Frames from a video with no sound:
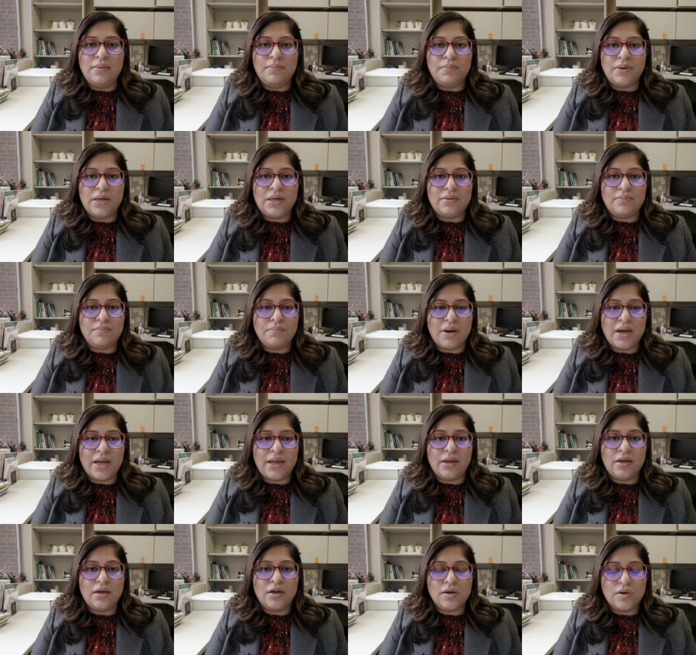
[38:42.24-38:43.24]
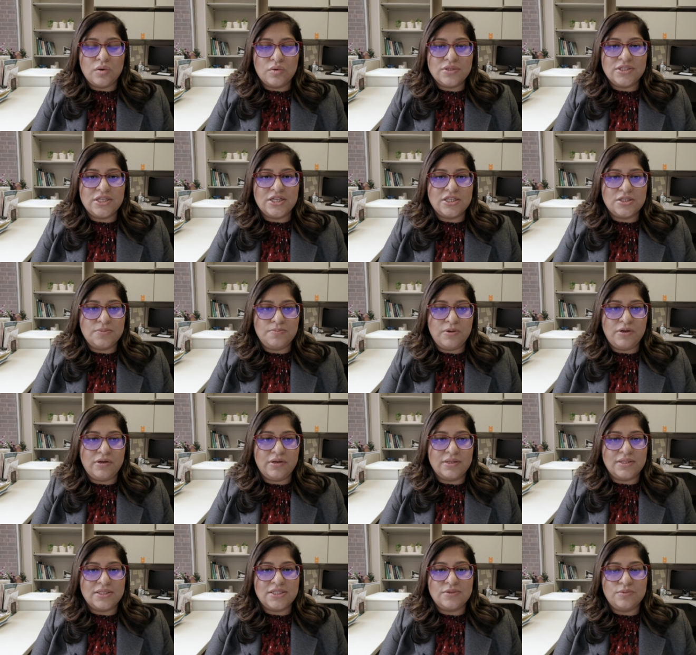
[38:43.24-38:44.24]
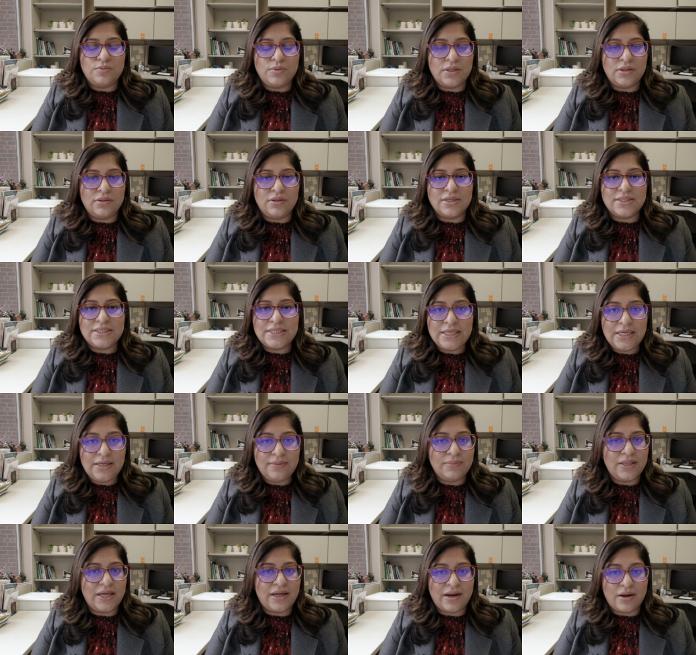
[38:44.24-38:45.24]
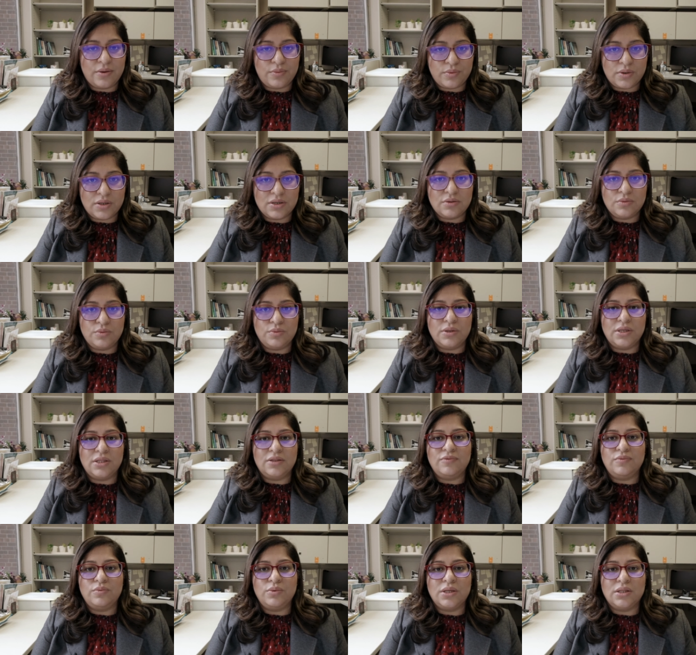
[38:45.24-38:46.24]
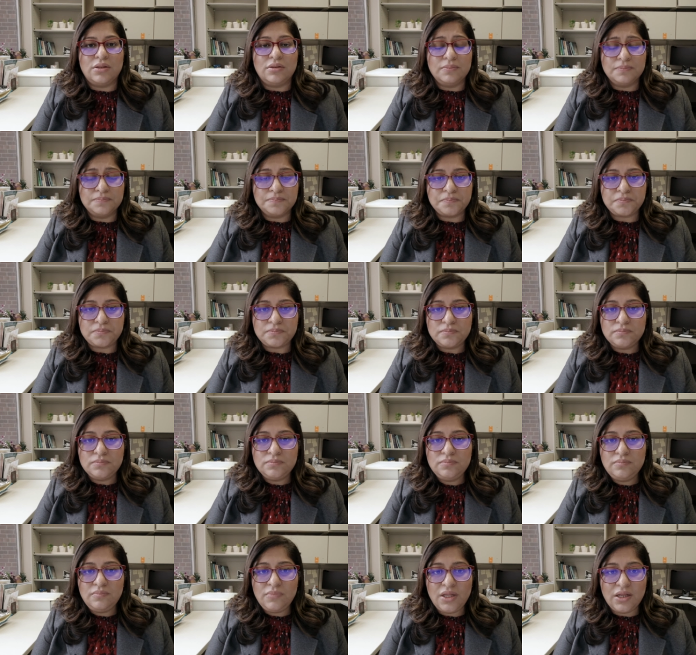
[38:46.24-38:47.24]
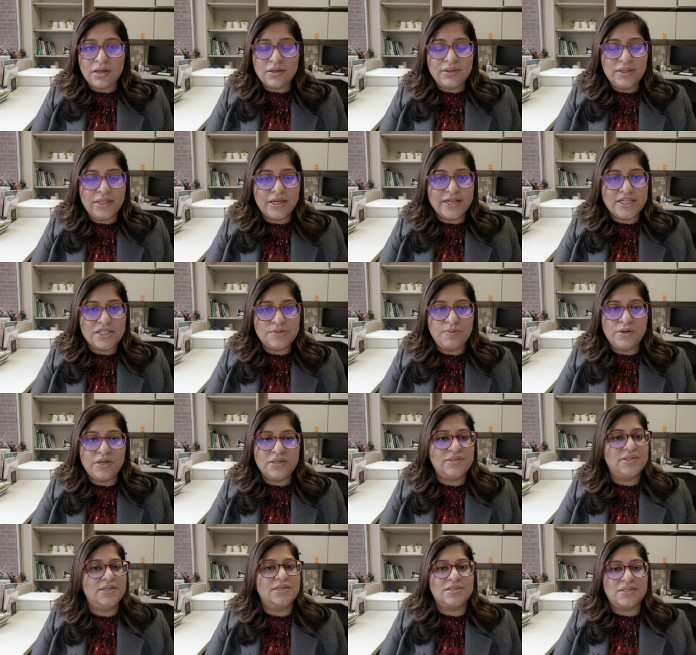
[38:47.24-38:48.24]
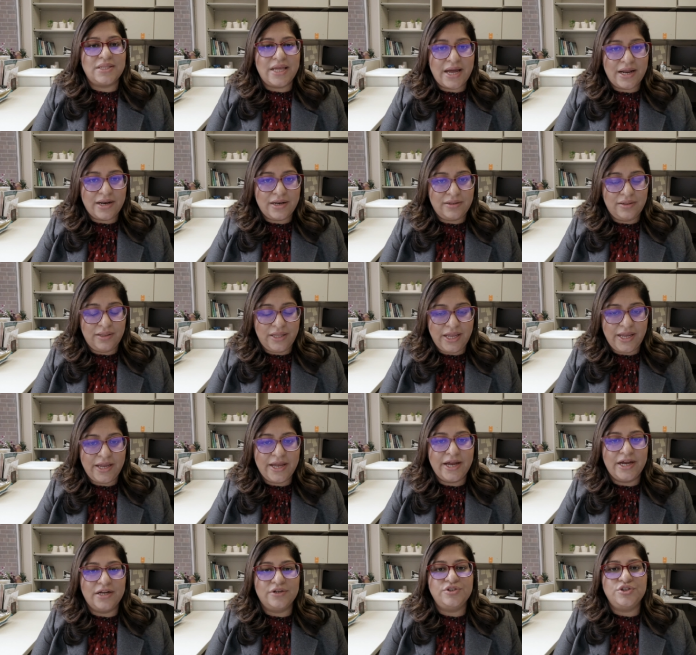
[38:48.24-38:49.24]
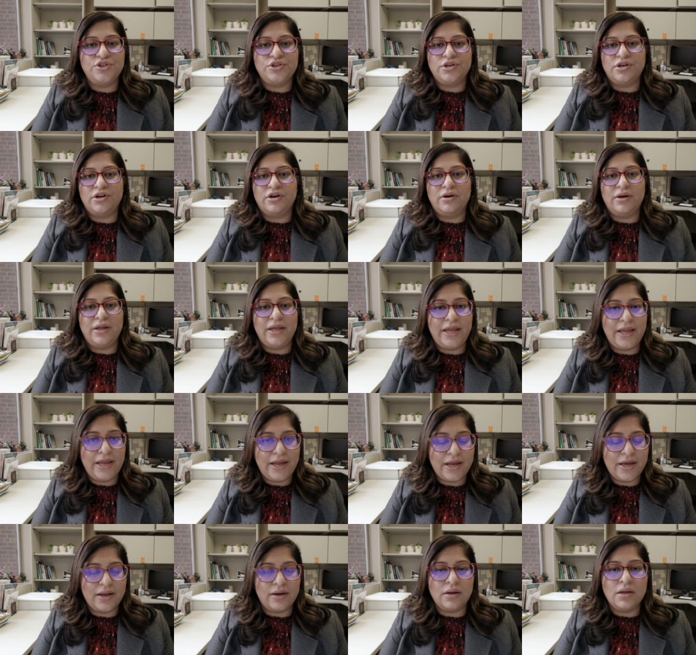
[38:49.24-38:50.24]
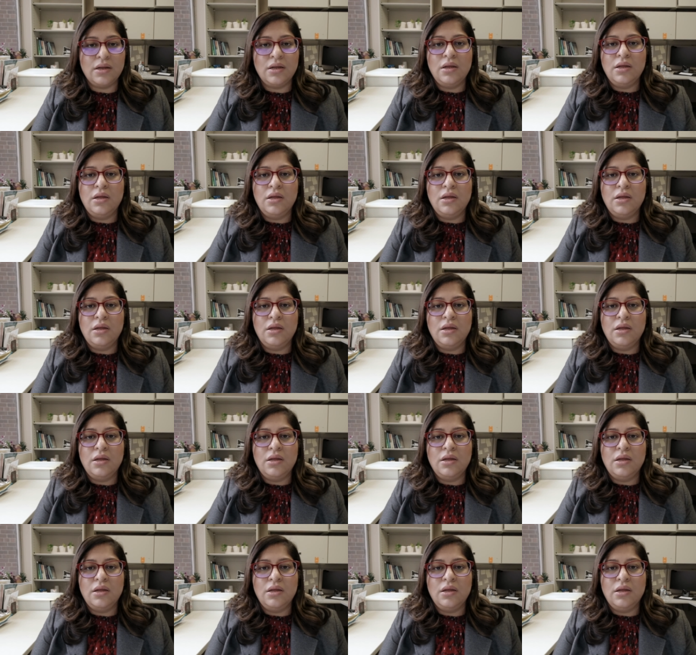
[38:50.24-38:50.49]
but my close experience with the team that I worked with, with the experiences that they had shared, and